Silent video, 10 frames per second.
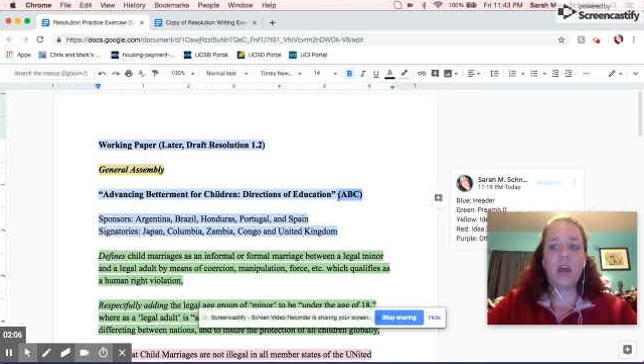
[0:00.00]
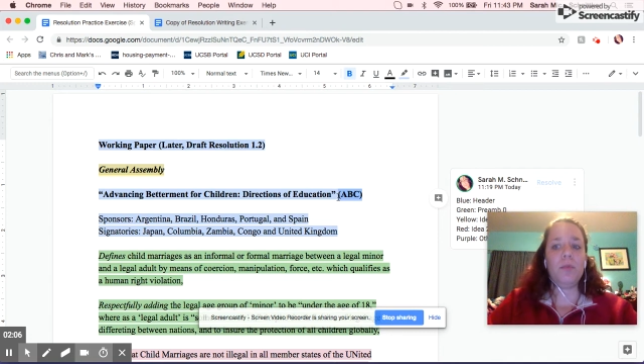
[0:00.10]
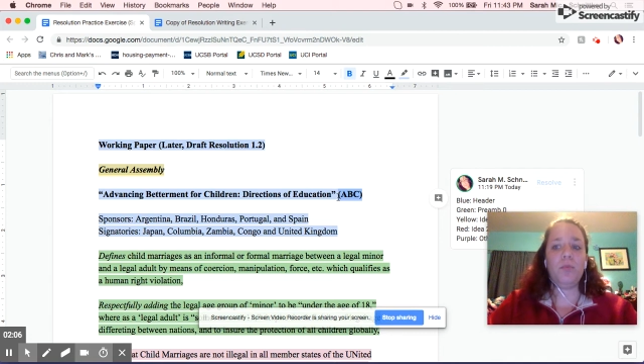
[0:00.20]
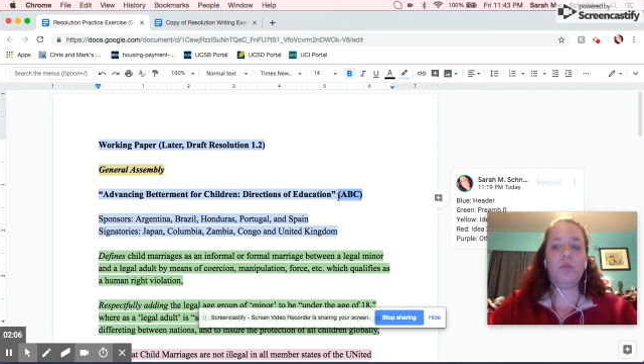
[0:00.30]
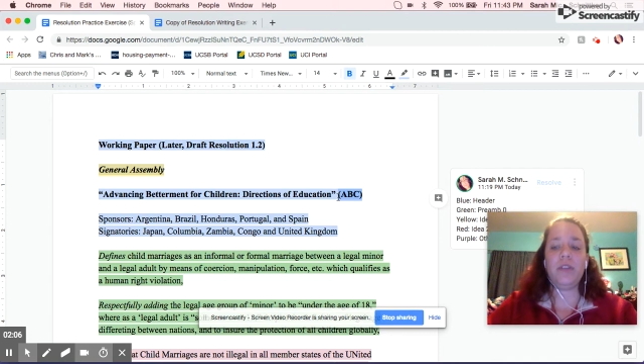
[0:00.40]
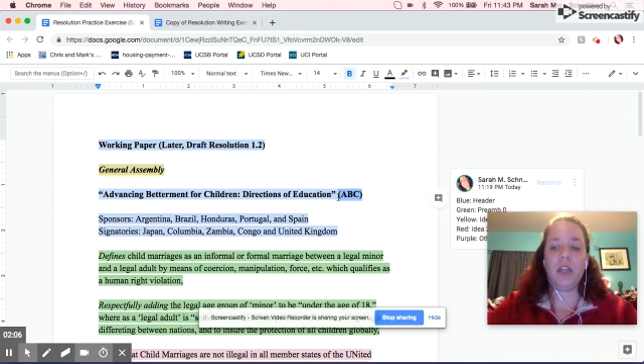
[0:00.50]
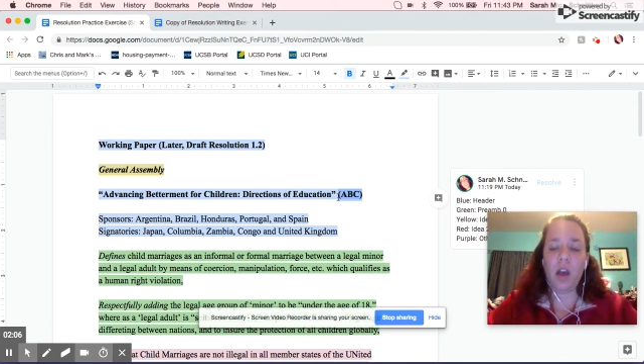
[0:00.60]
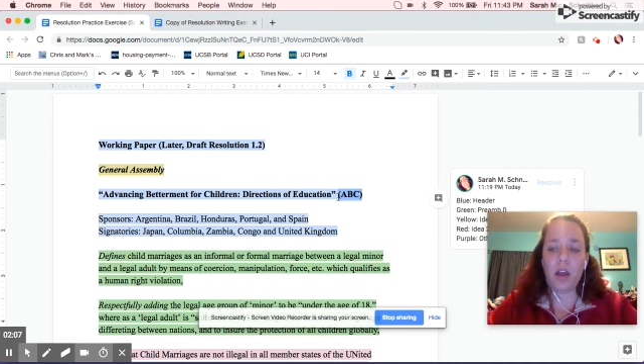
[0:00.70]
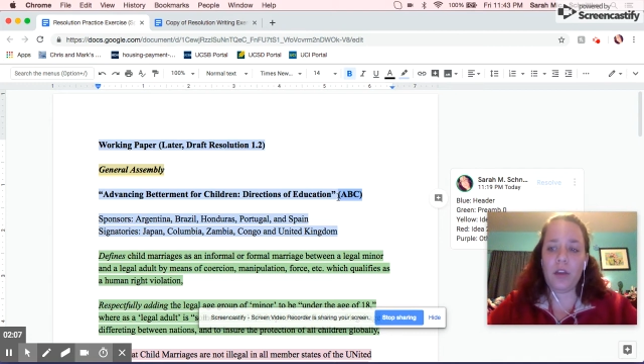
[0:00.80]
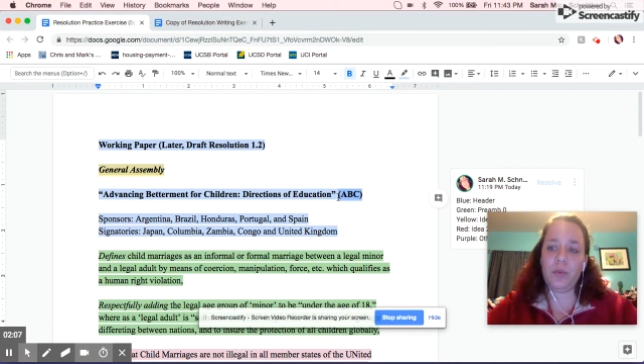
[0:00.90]
Moving
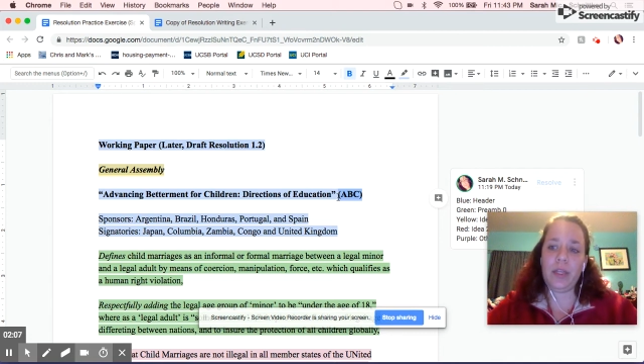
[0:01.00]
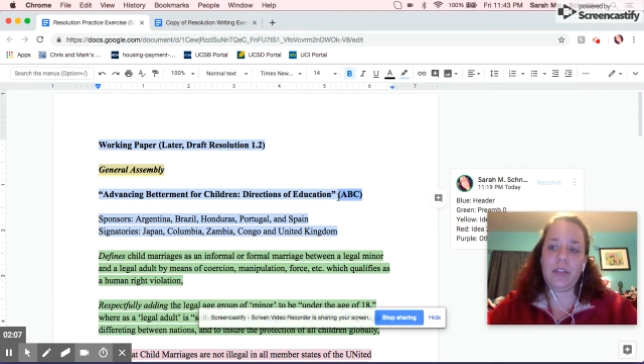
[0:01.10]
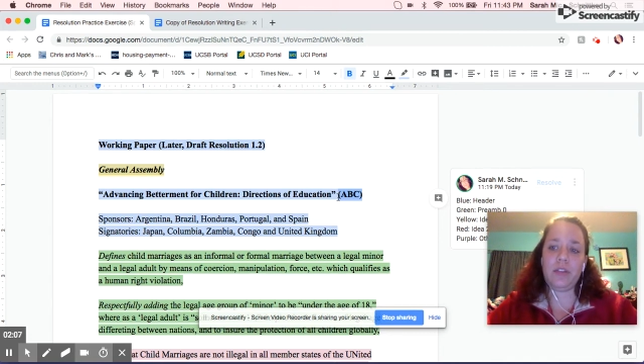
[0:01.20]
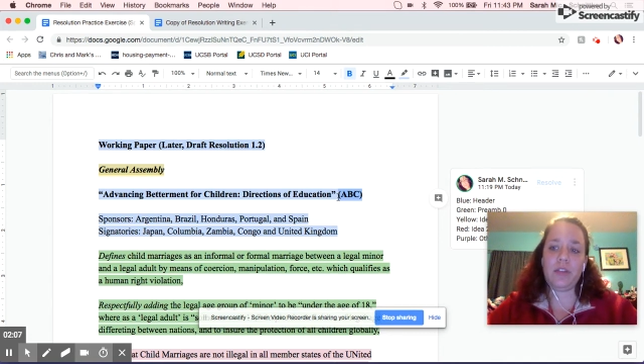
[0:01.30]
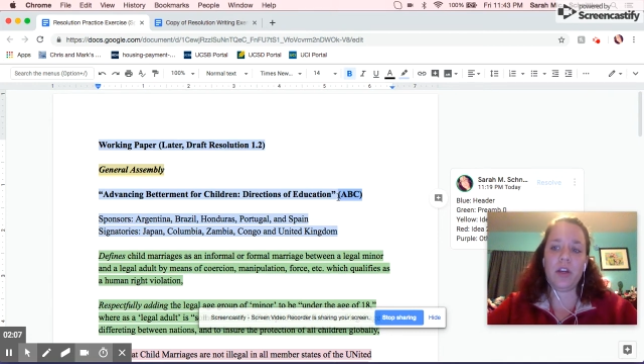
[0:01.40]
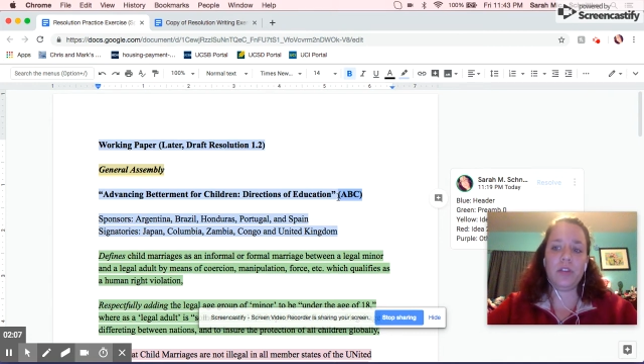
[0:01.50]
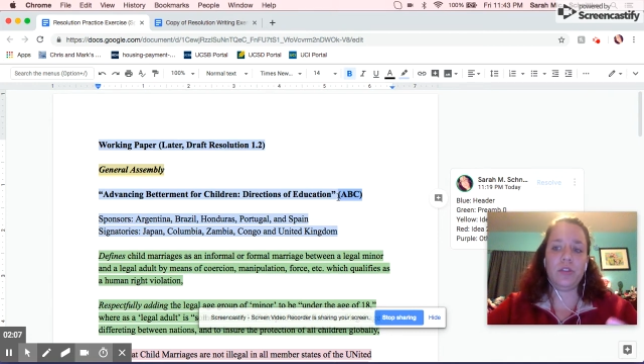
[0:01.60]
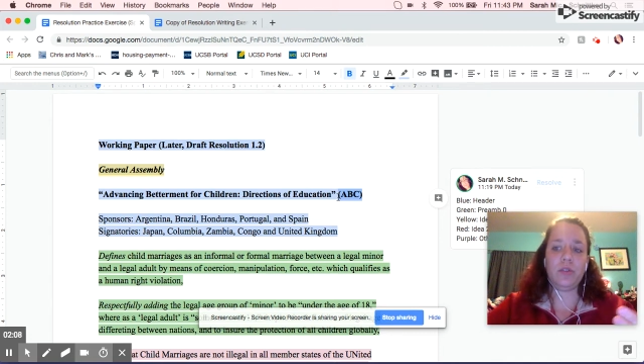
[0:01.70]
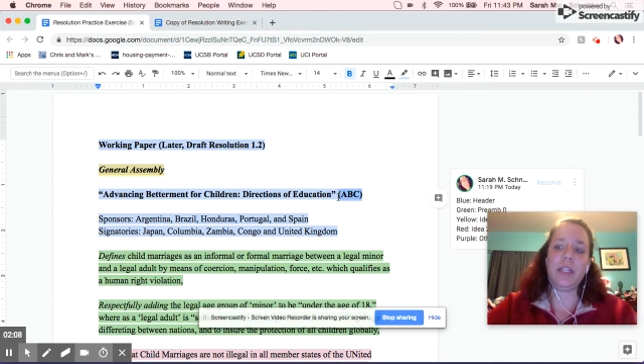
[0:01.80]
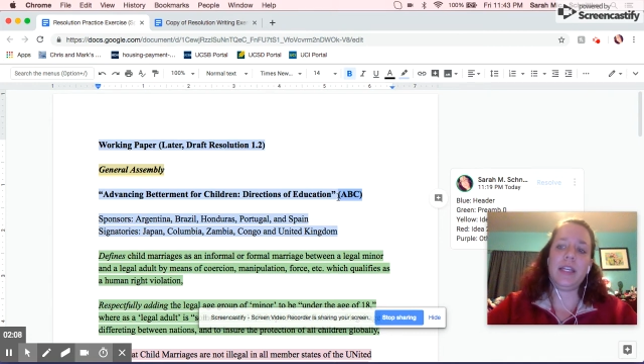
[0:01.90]
on, we start
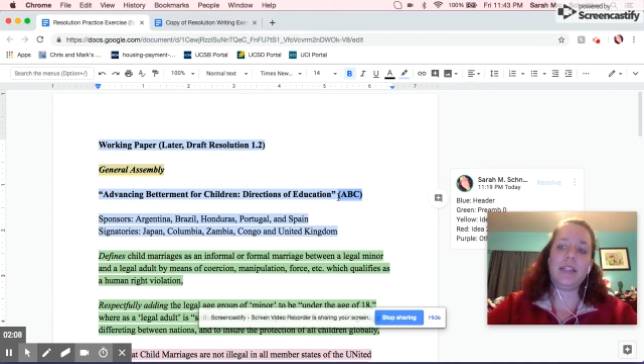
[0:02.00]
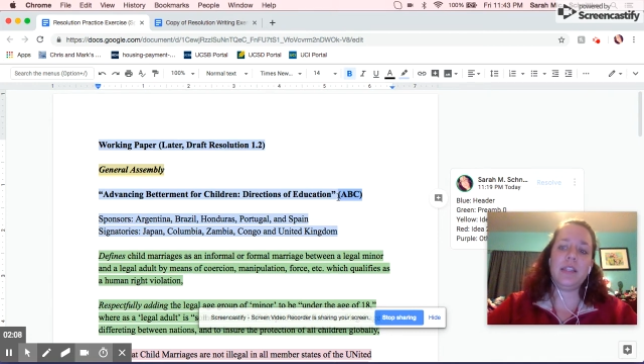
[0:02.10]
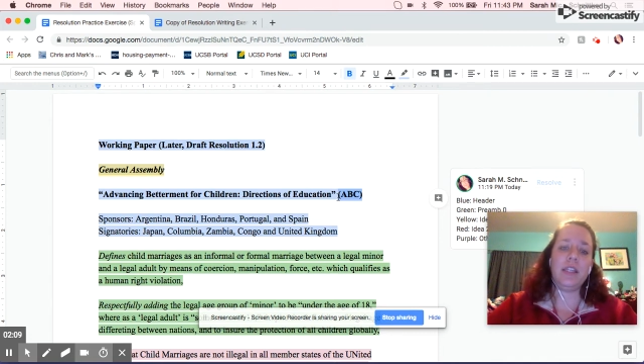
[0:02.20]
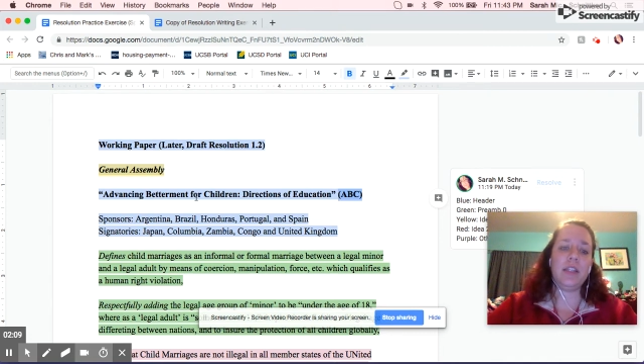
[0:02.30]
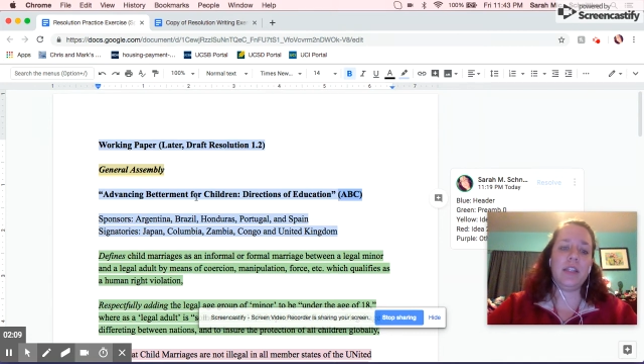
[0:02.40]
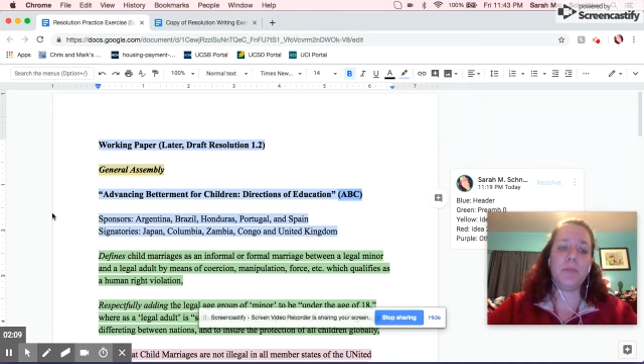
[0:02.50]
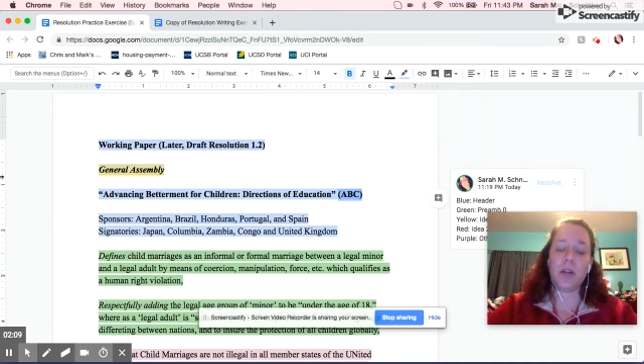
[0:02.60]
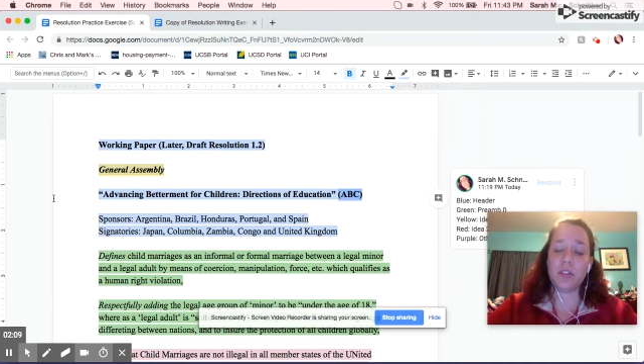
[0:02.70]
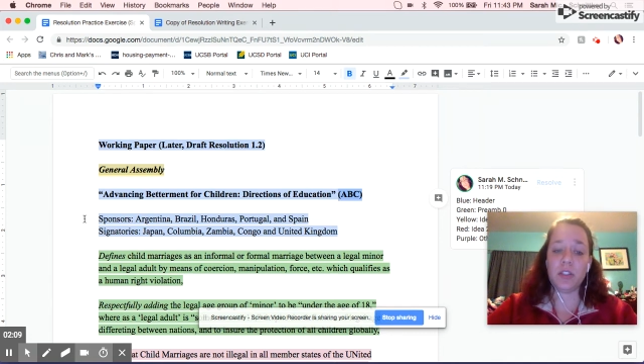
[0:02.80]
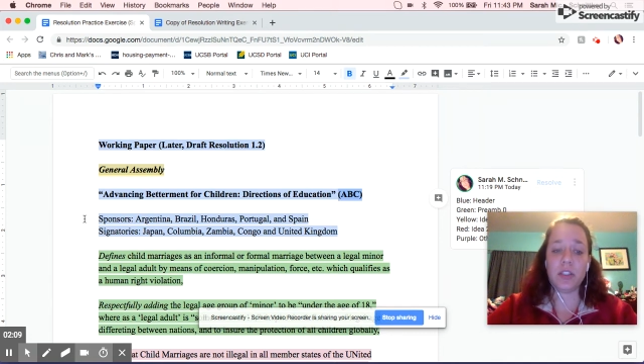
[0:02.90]
to list the
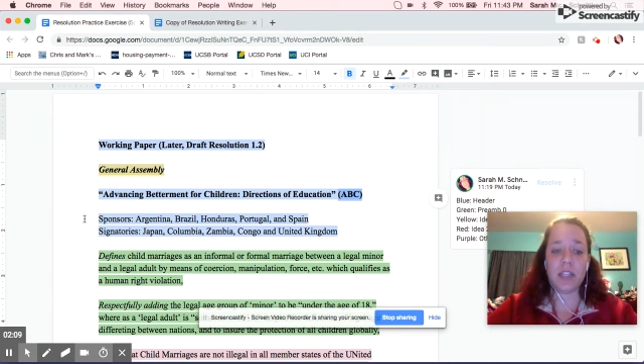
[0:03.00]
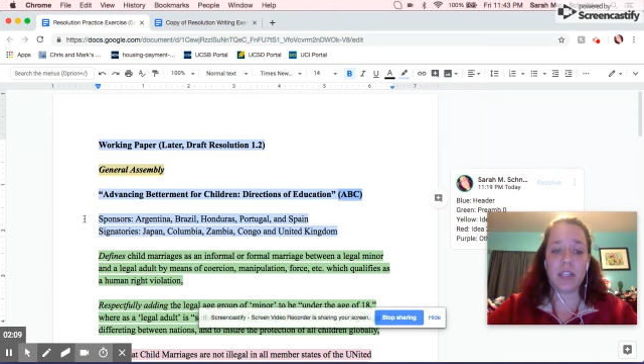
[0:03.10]
sponsors